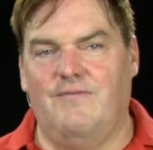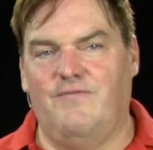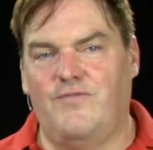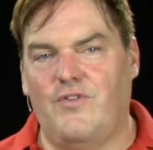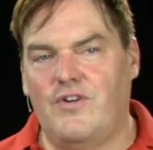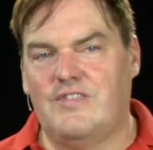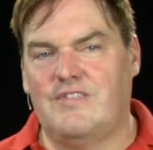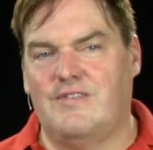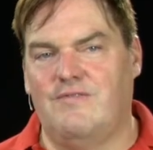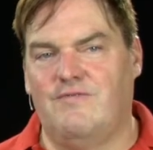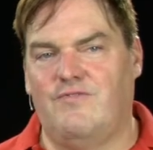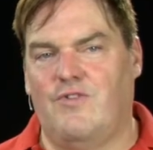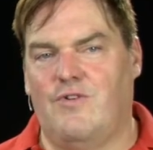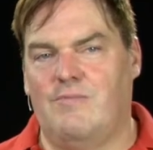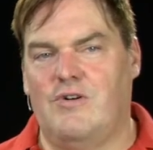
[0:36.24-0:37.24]
First and
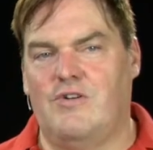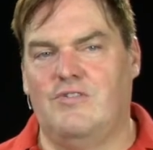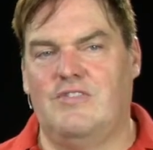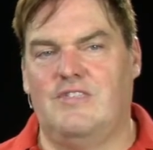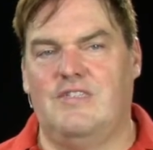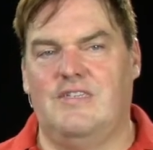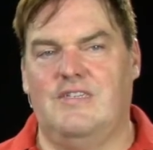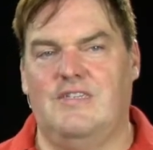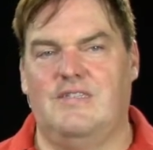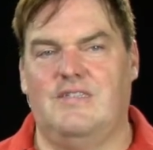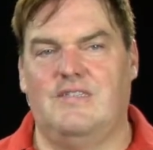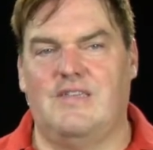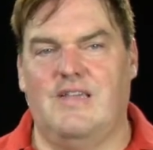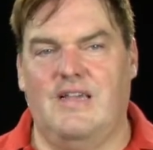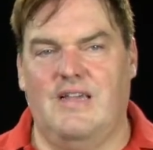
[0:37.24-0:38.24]
foremost,
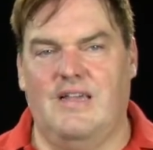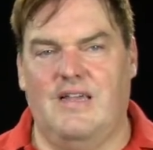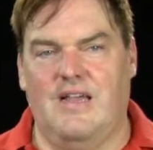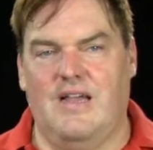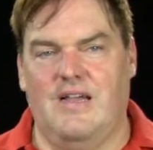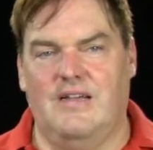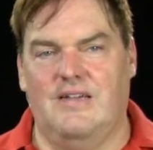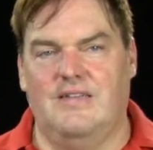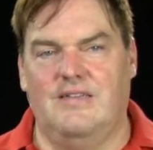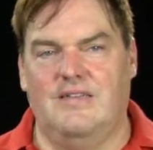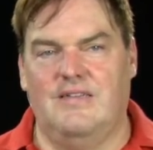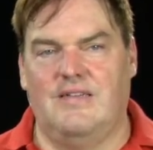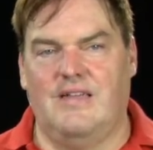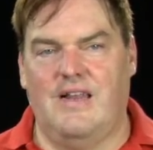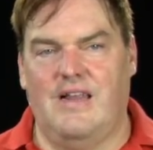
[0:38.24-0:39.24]
it's a
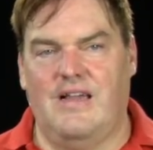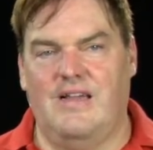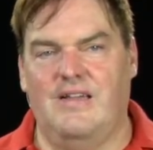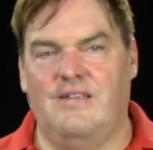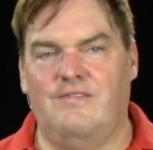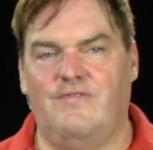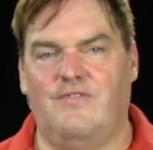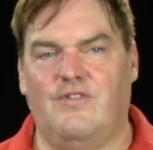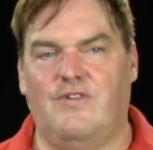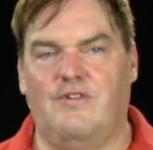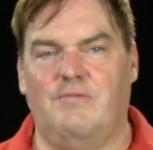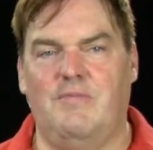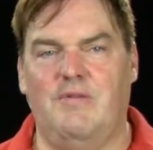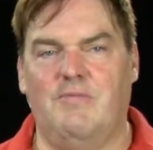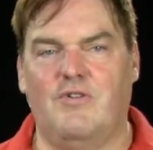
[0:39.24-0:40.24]
client
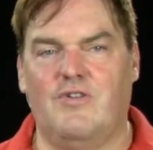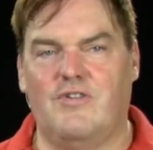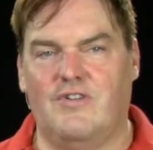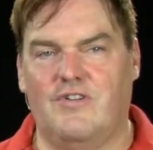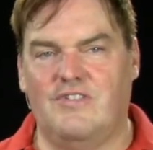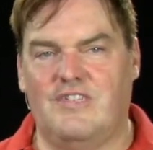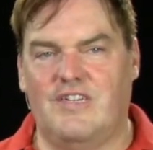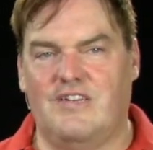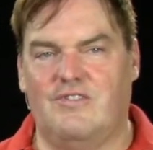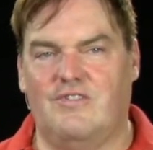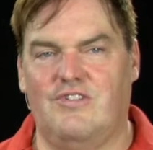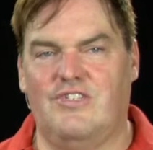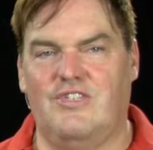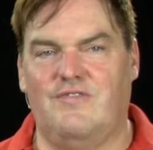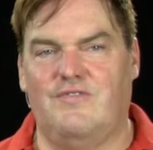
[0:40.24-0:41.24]
for mimoCall
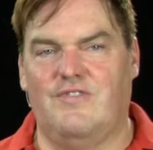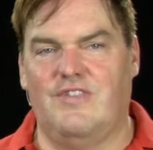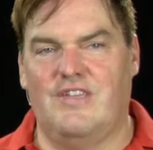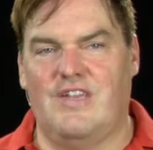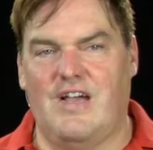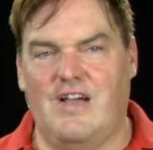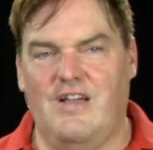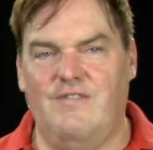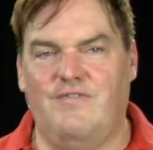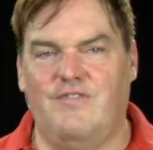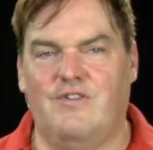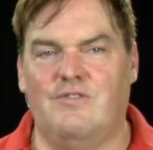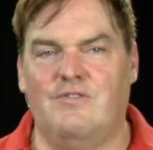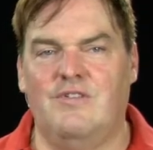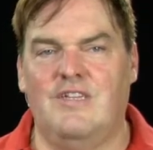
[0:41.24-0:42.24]
technology for the
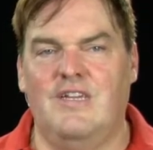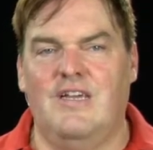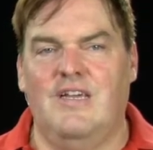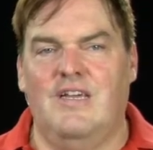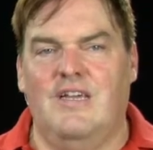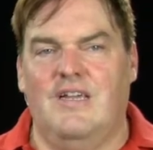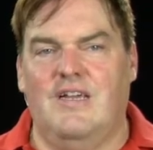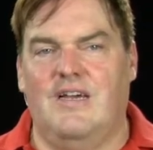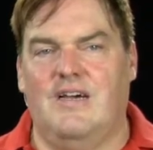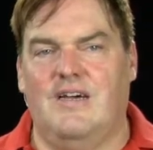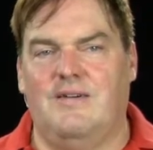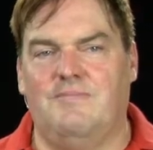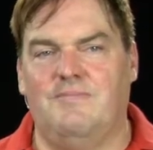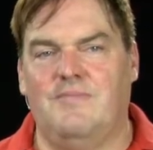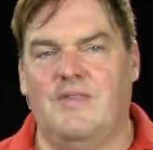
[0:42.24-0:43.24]
iPhone.
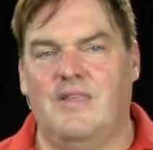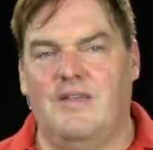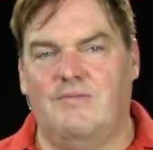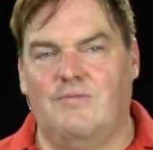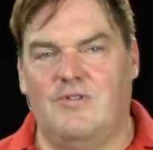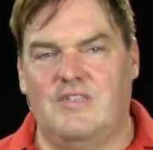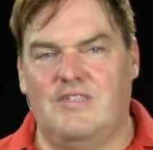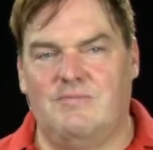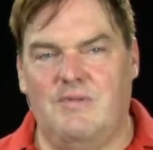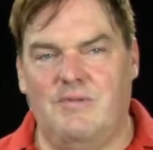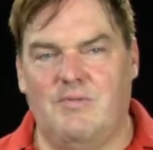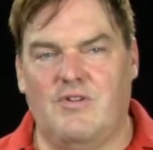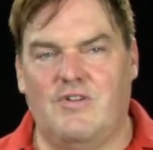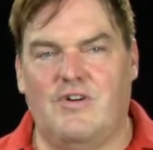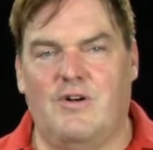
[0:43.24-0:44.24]
What is
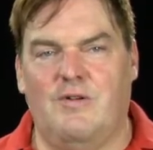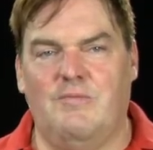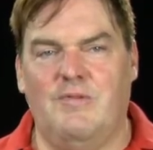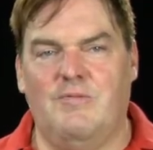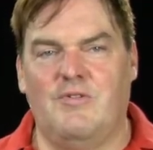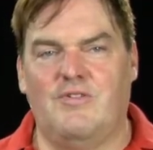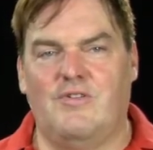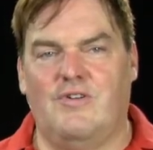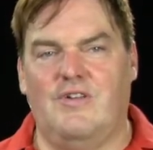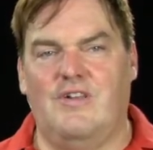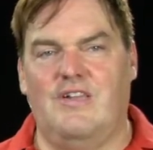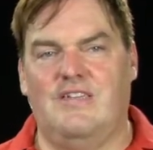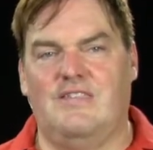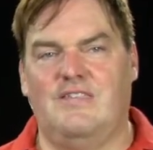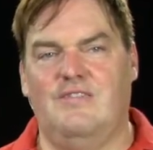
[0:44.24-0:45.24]
mimoCall? mimoCall
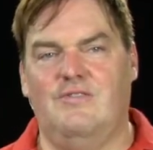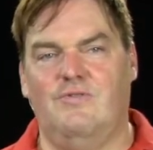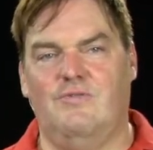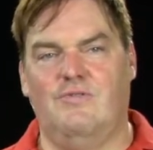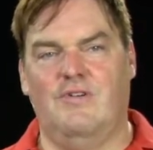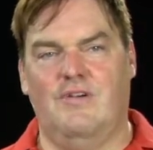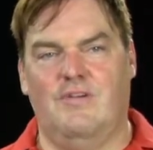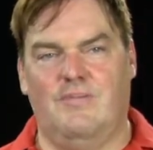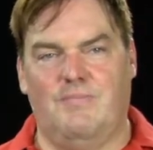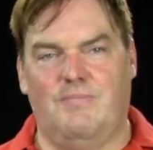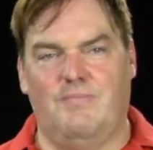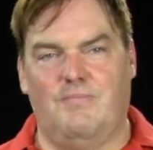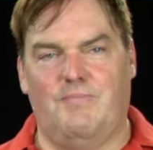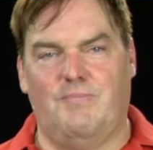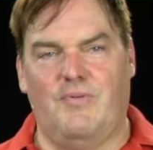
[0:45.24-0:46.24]
lets you
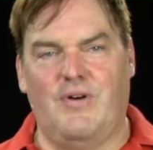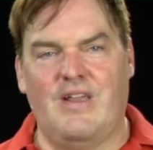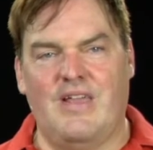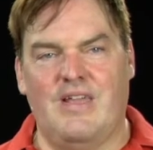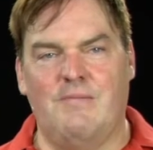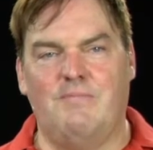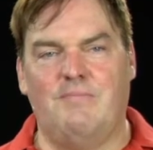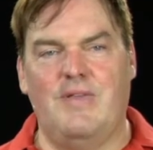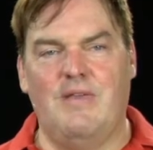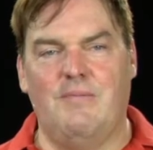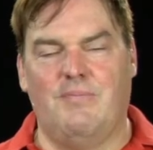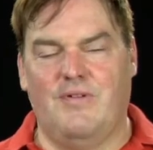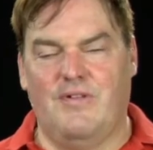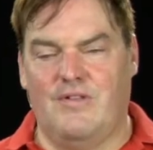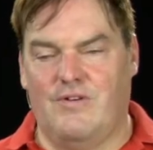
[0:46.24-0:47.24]
bring in
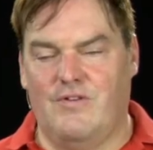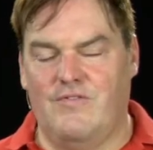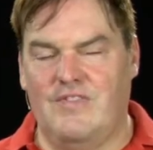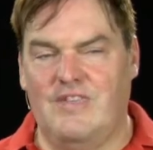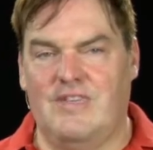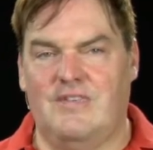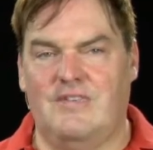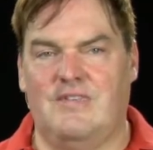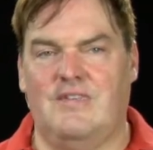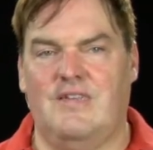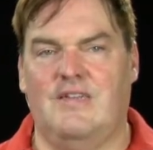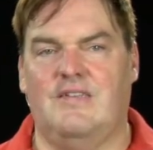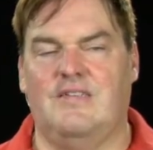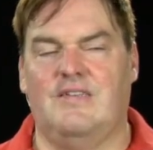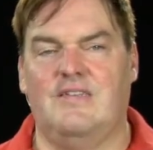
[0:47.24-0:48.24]
people over the
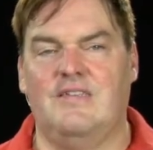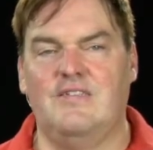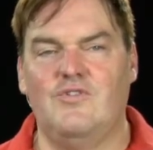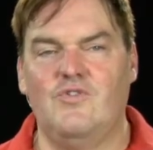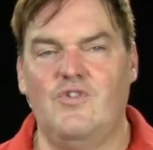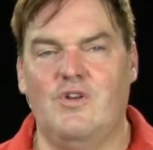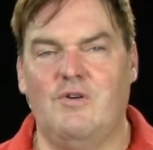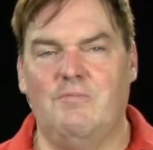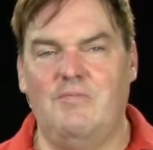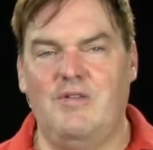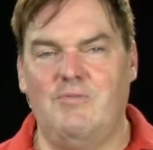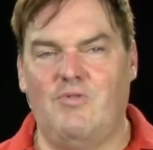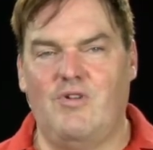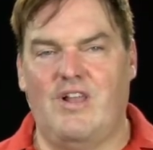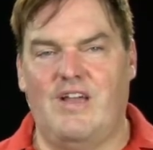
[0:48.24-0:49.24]
internet into your
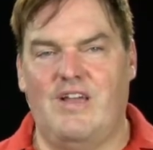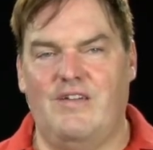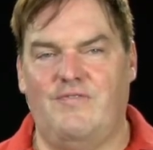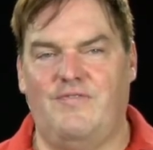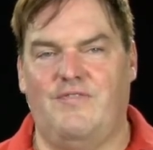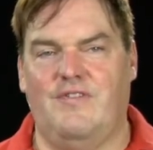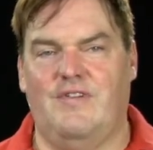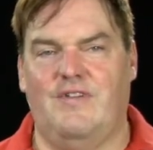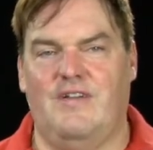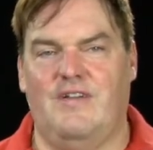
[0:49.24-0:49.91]
mimoLive